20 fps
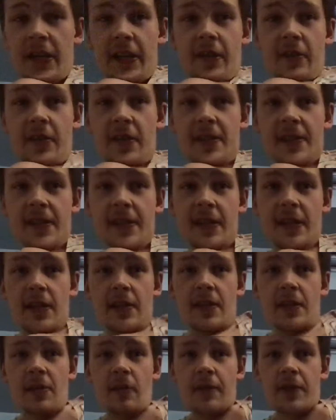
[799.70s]
Ryan
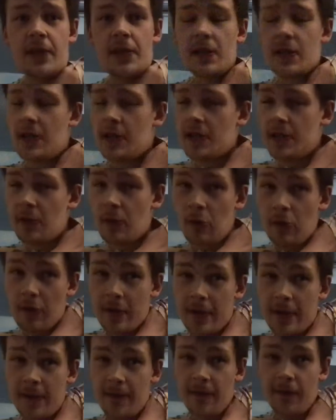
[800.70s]
Christie has obviously
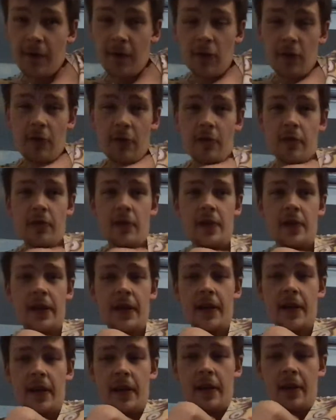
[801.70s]
scored for
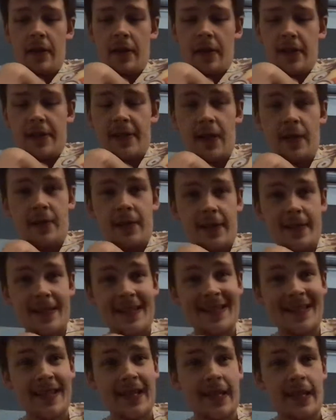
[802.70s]

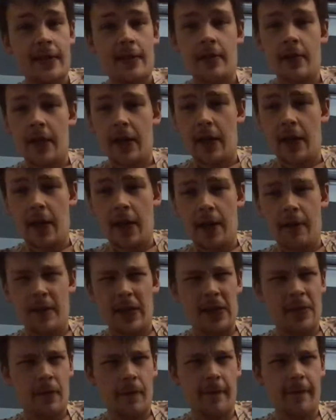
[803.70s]
Celtic tonight.
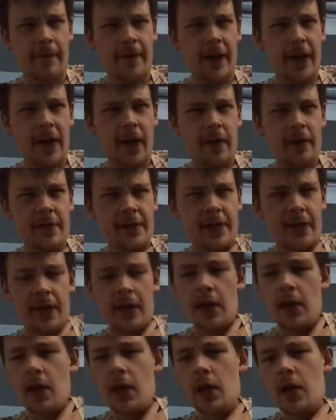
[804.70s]
He's on fire,
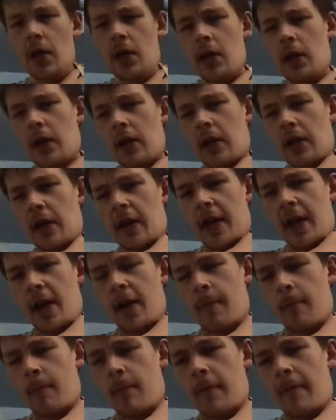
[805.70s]
isn't he?
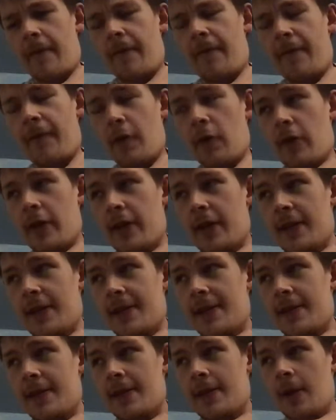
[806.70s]
Him,
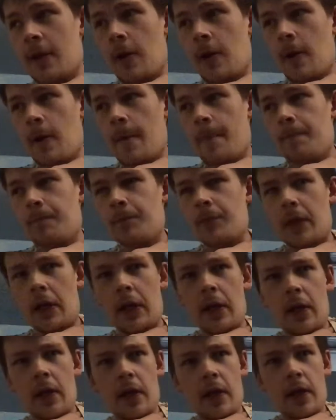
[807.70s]
Forrest,
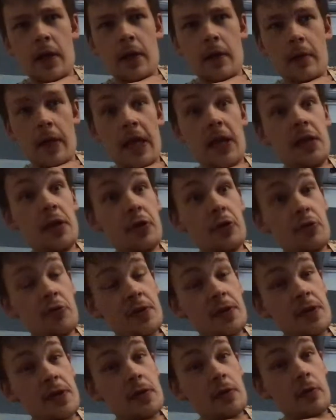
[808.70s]

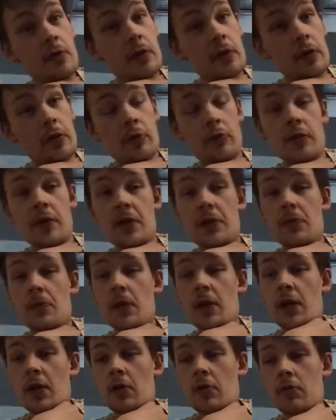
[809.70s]
Elyounoussi is looking good
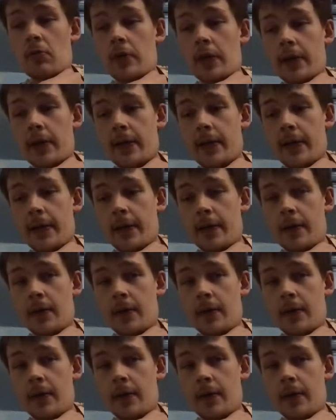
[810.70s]
as well.